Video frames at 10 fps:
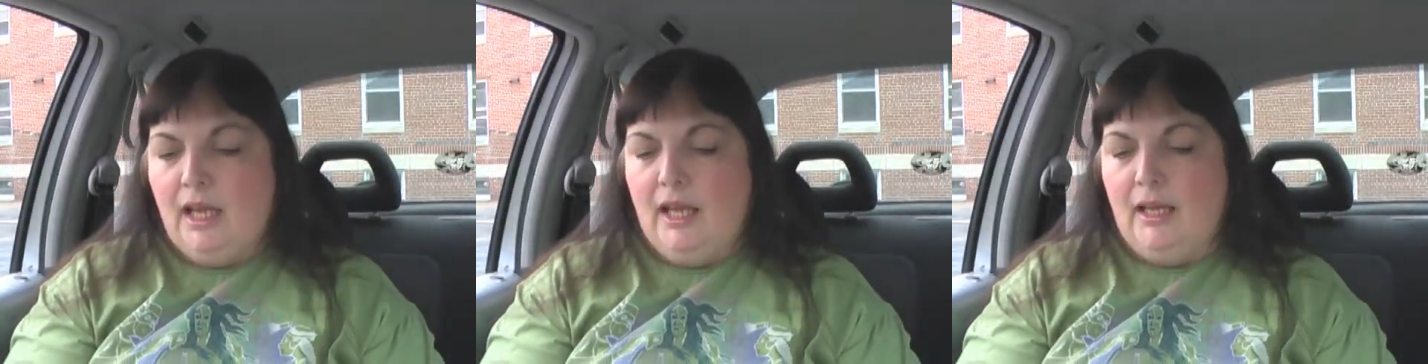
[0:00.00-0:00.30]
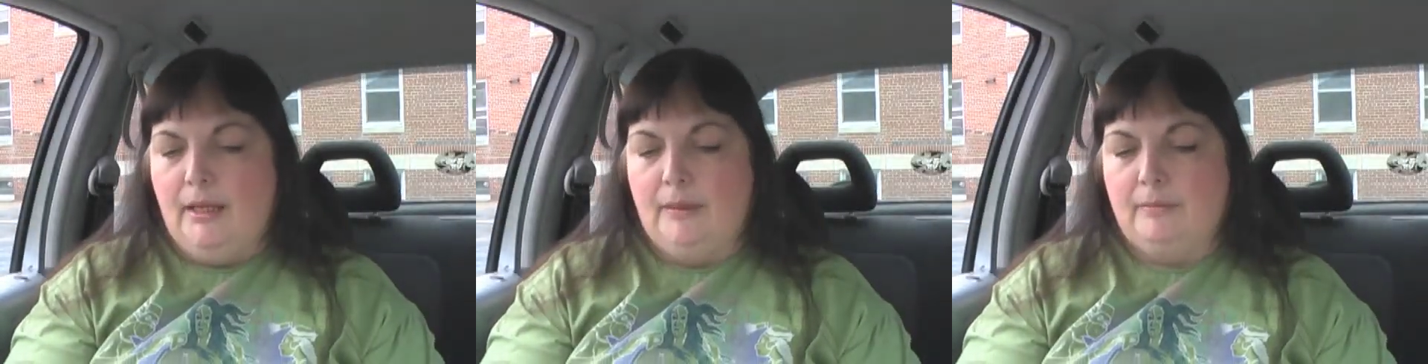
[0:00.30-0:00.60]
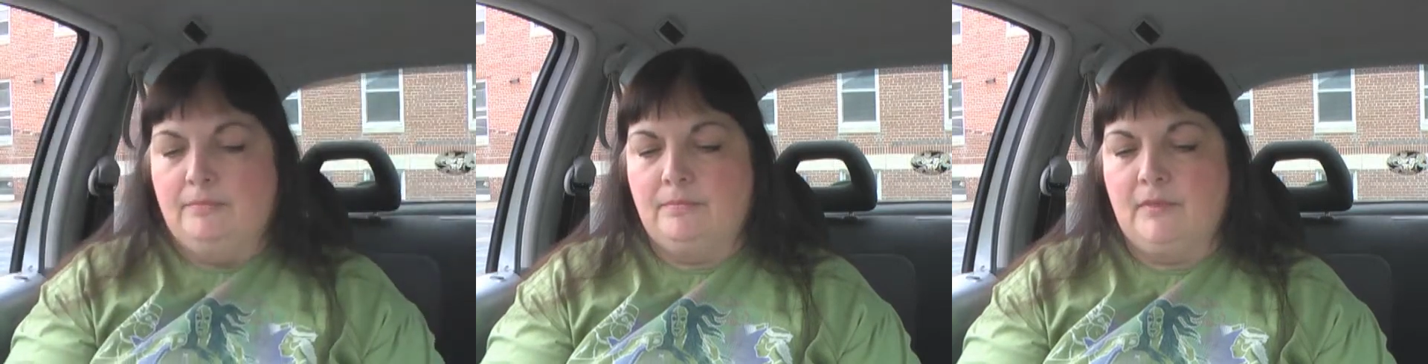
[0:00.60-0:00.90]

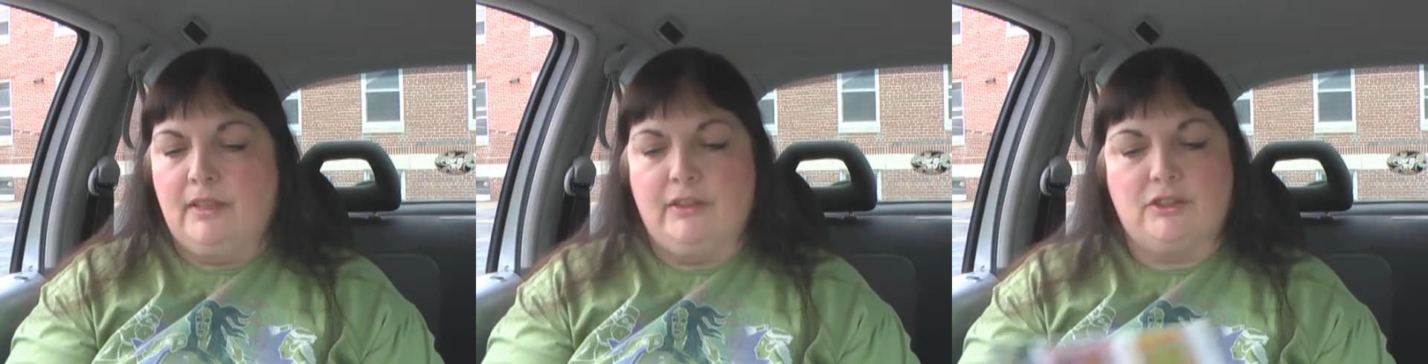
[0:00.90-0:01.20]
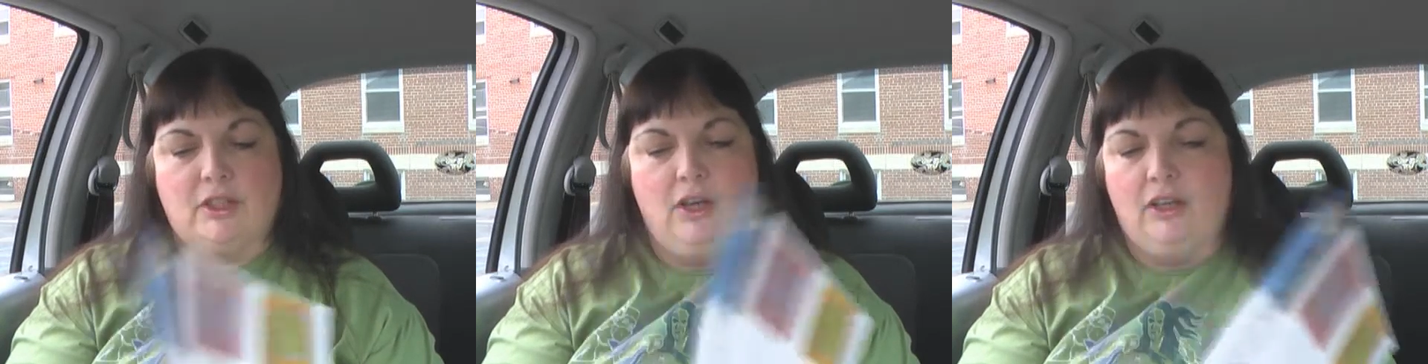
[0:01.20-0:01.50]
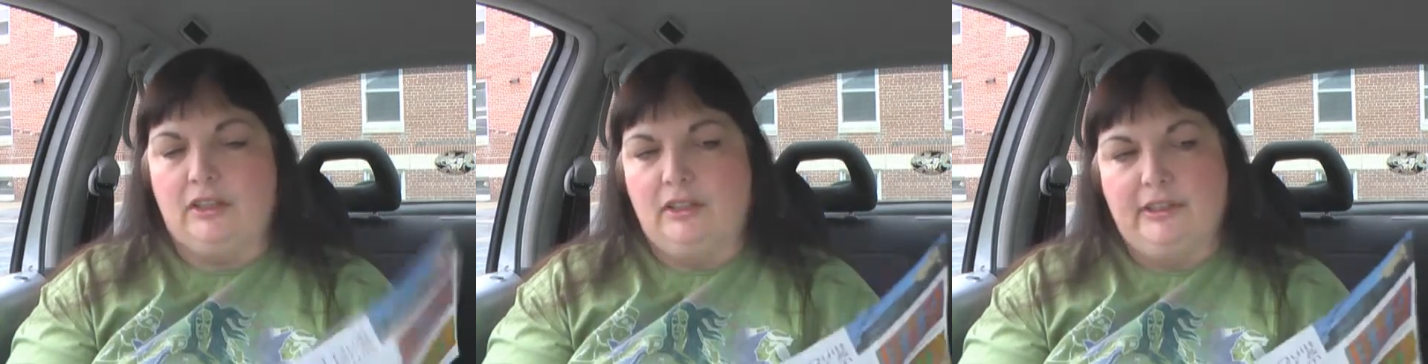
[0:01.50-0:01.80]
Um, there's an
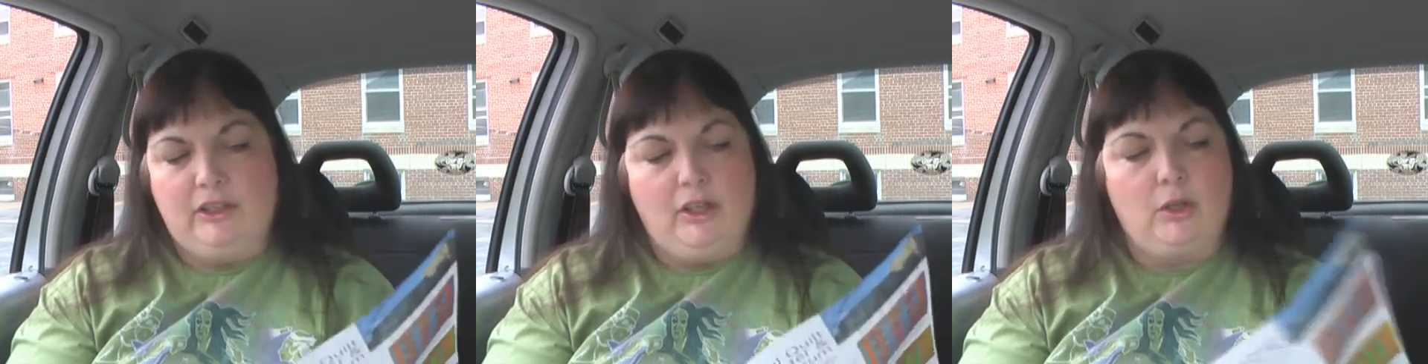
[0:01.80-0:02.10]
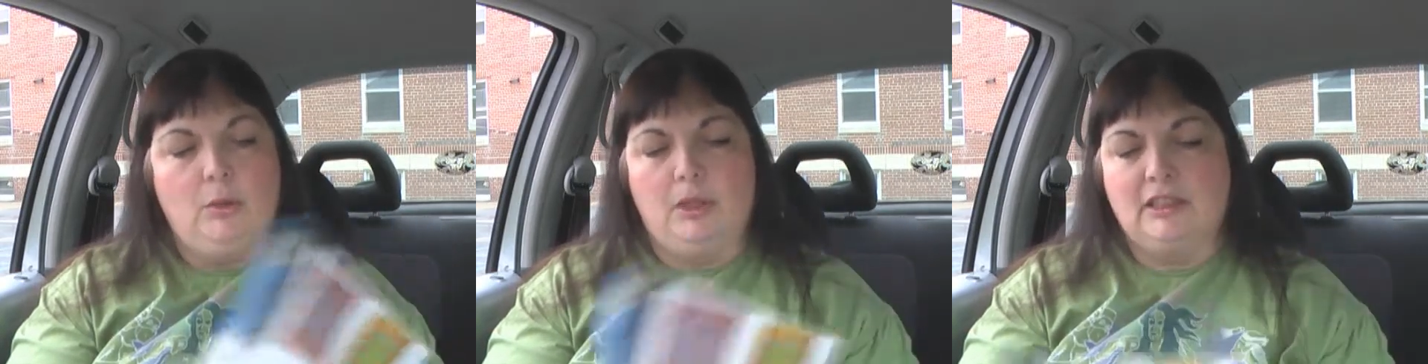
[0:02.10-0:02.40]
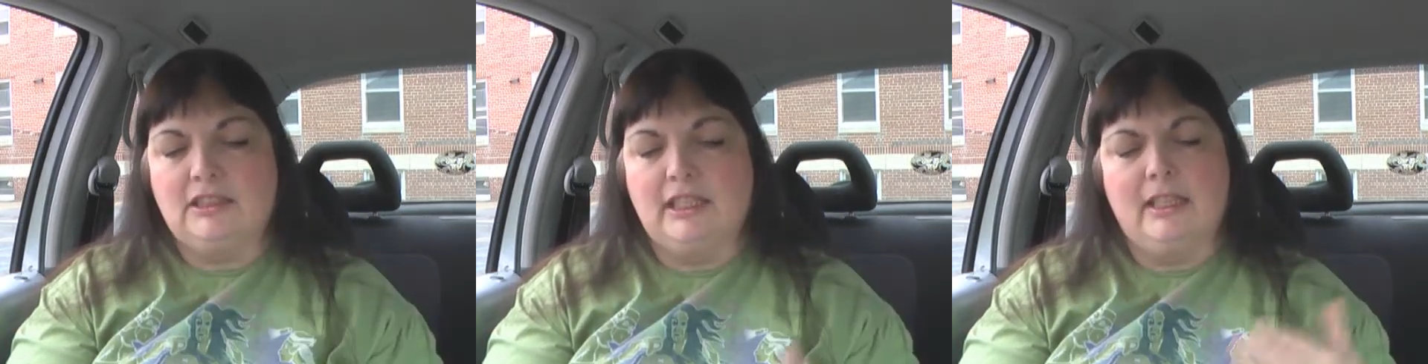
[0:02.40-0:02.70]
article in here on
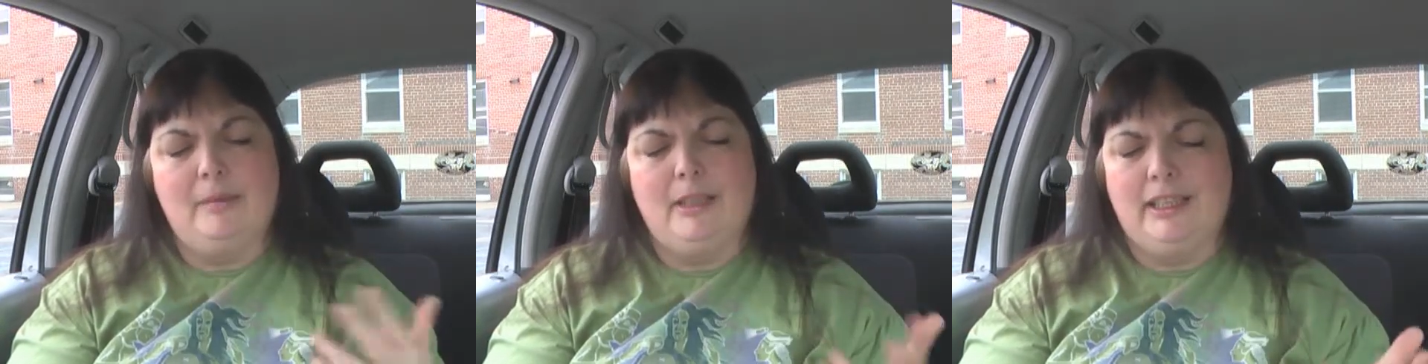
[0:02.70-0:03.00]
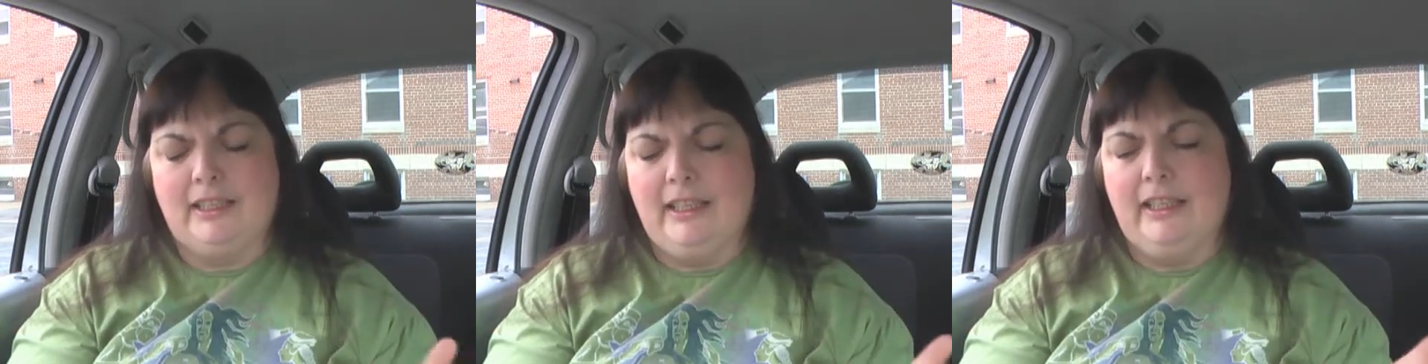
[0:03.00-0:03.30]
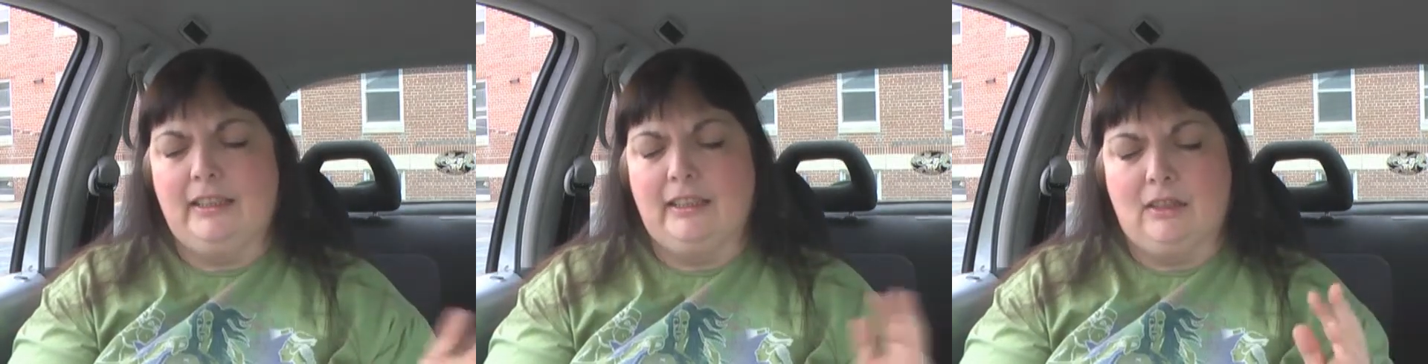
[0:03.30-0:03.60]
quilting. I mean, it get they
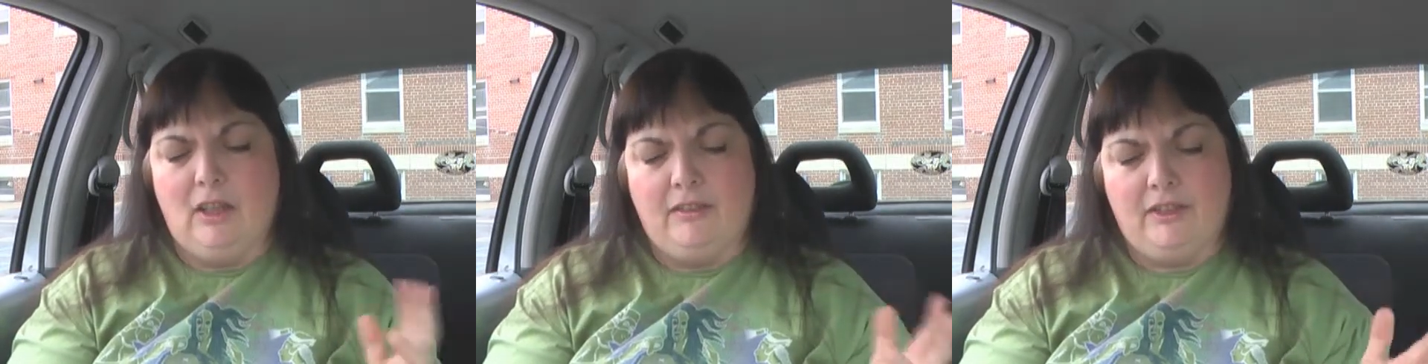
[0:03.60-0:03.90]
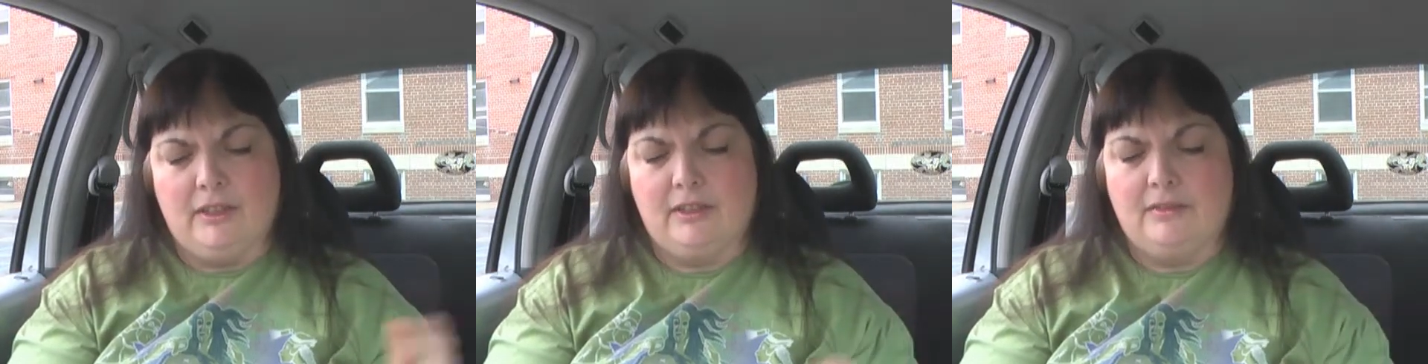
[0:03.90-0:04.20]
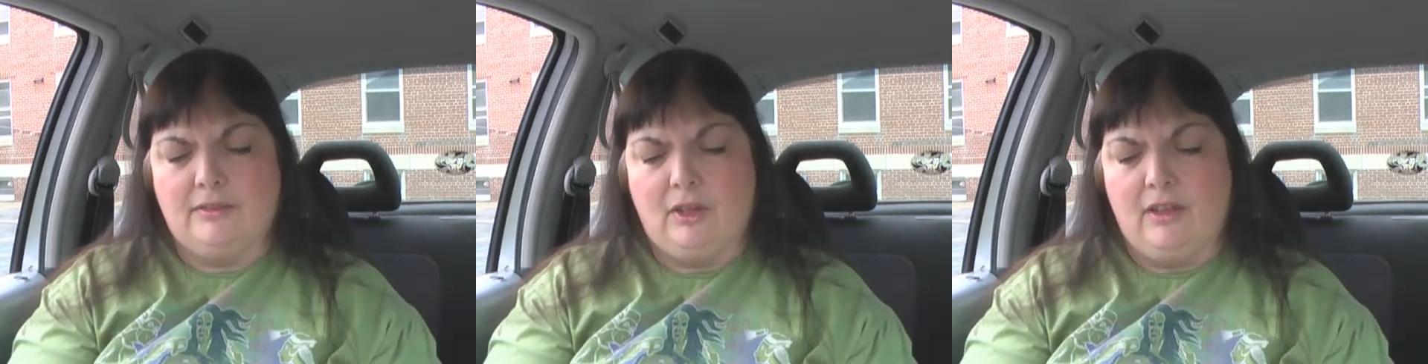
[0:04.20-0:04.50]
get a little off the
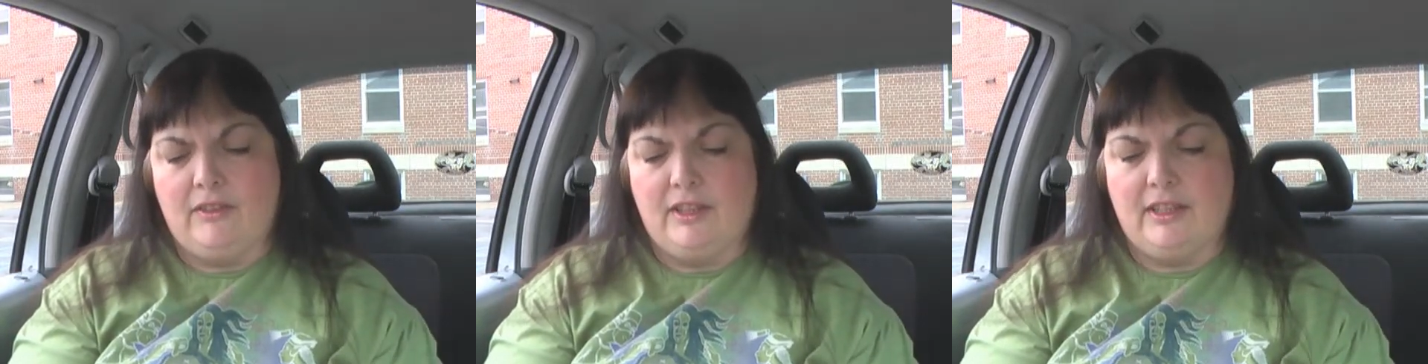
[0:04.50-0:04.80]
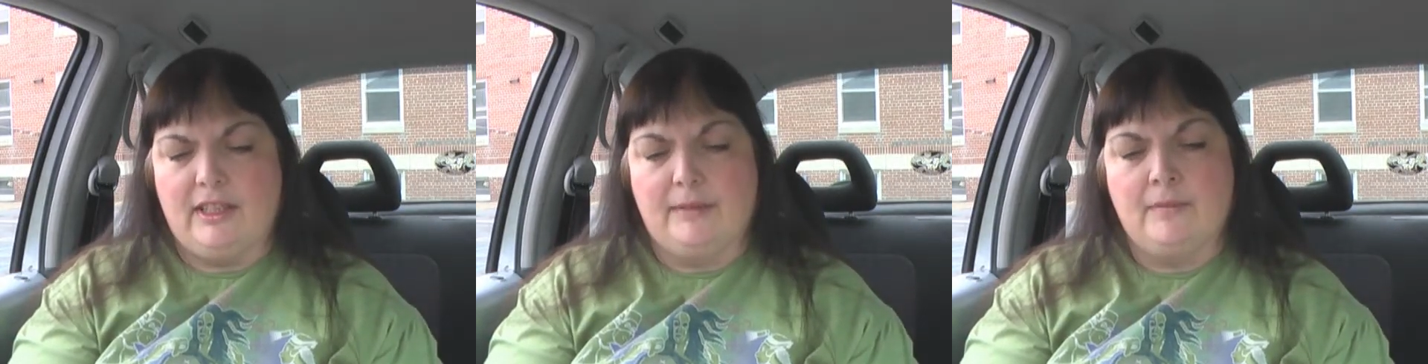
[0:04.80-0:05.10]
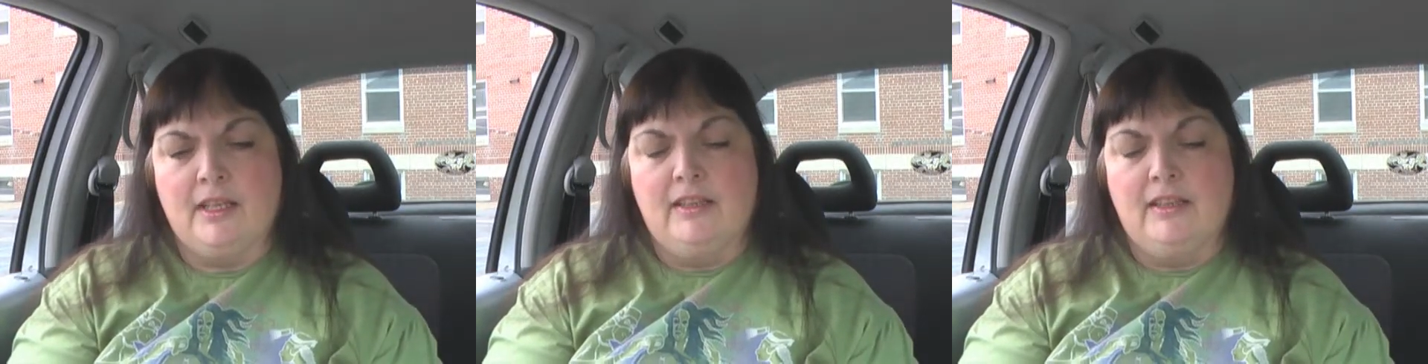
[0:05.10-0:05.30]
off the thing.